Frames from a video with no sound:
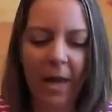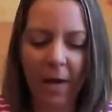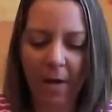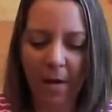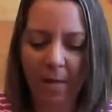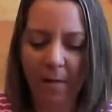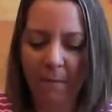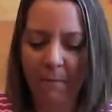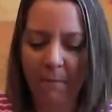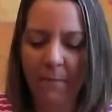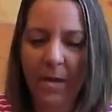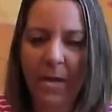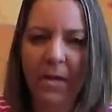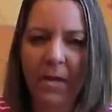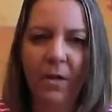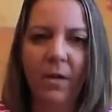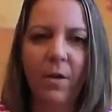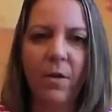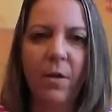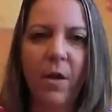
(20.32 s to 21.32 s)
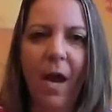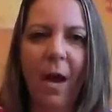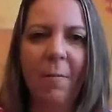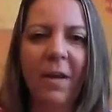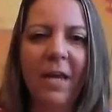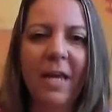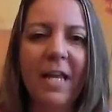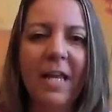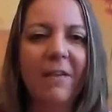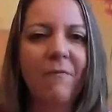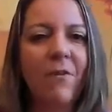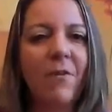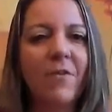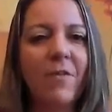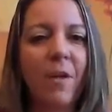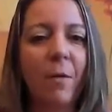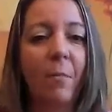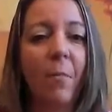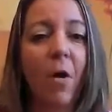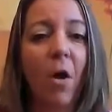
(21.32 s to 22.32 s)
I'm going to give you
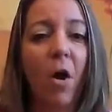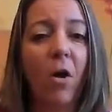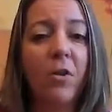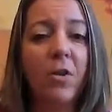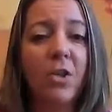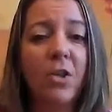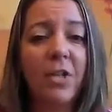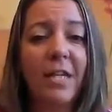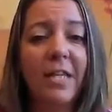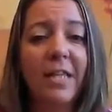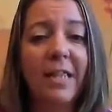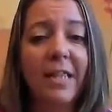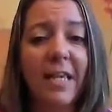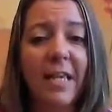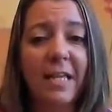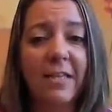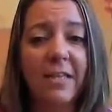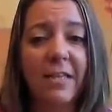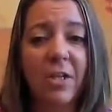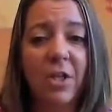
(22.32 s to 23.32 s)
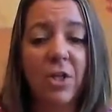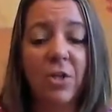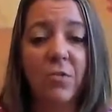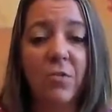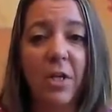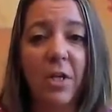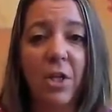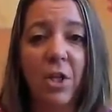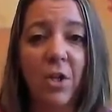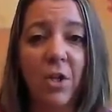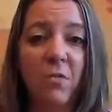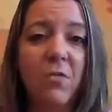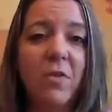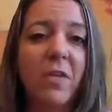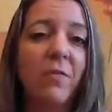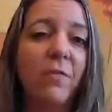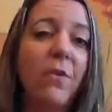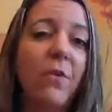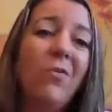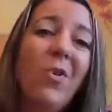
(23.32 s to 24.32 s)
some alternate things that you can
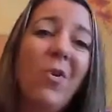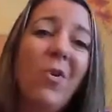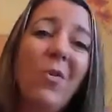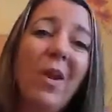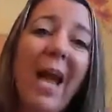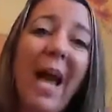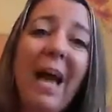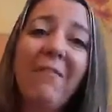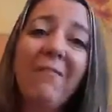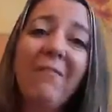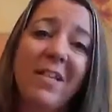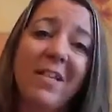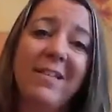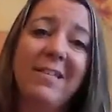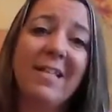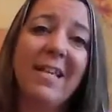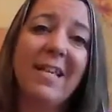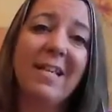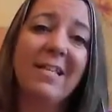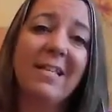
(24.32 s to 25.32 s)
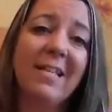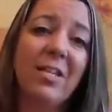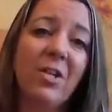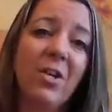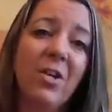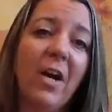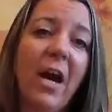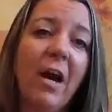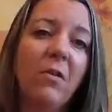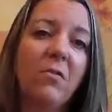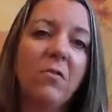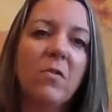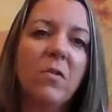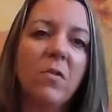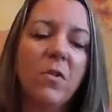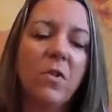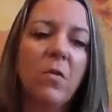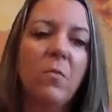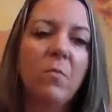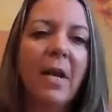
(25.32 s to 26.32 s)
use if you don't have these things at your house.
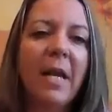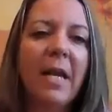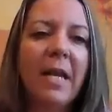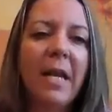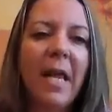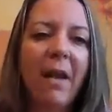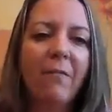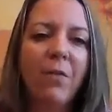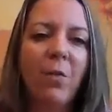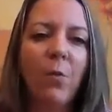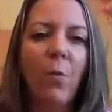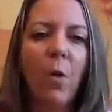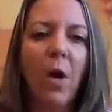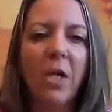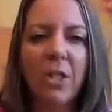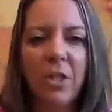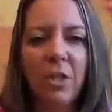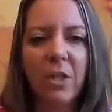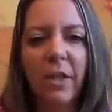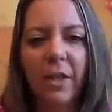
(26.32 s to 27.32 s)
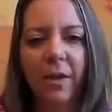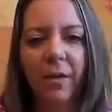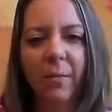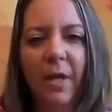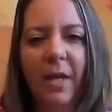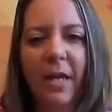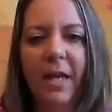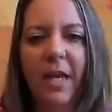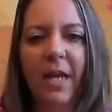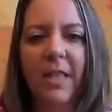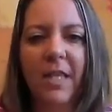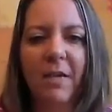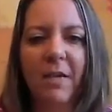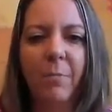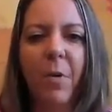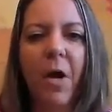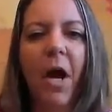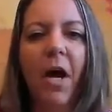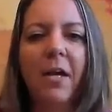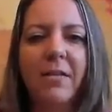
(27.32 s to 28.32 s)
So you might have to watch a little bit and
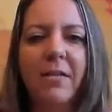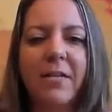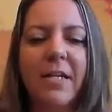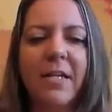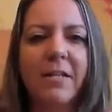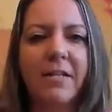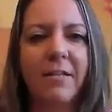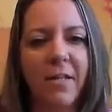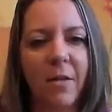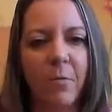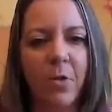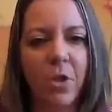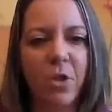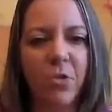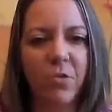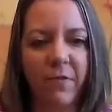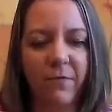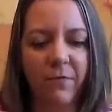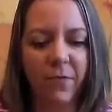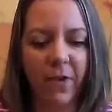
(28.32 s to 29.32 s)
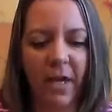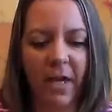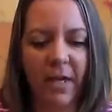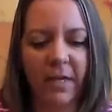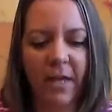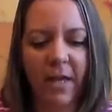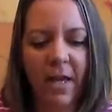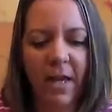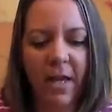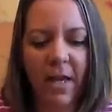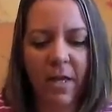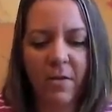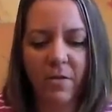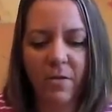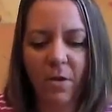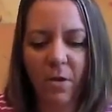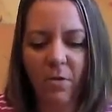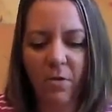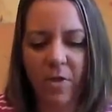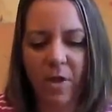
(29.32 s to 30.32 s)
then pause it and see what you can find.
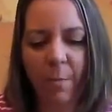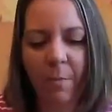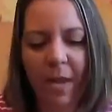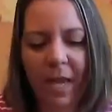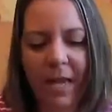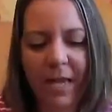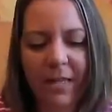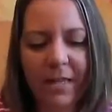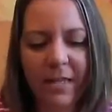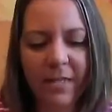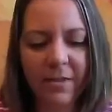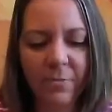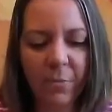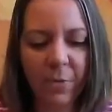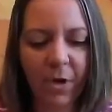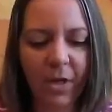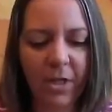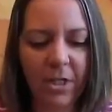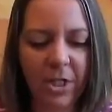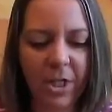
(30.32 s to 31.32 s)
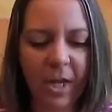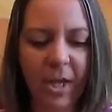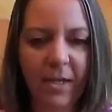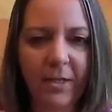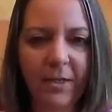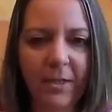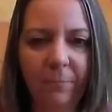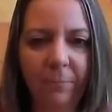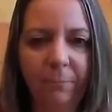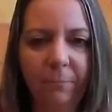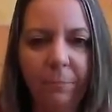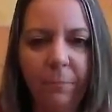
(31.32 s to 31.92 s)
So to make this project,